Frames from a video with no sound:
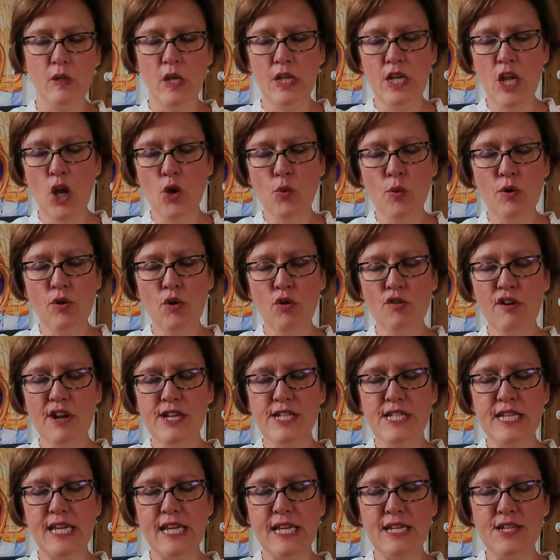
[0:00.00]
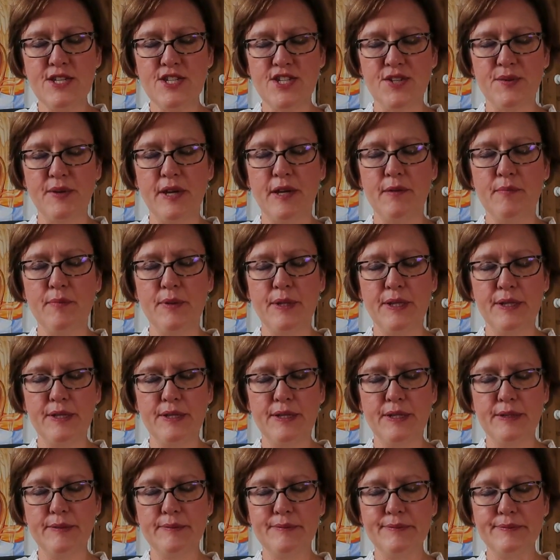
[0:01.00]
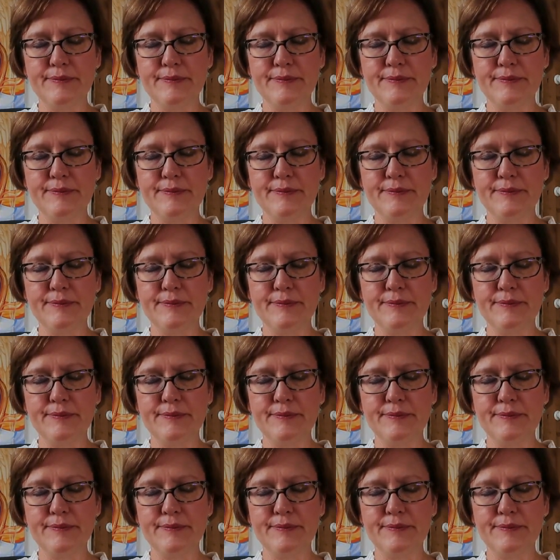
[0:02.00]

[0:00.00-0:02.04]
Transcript: I know we're already into it, but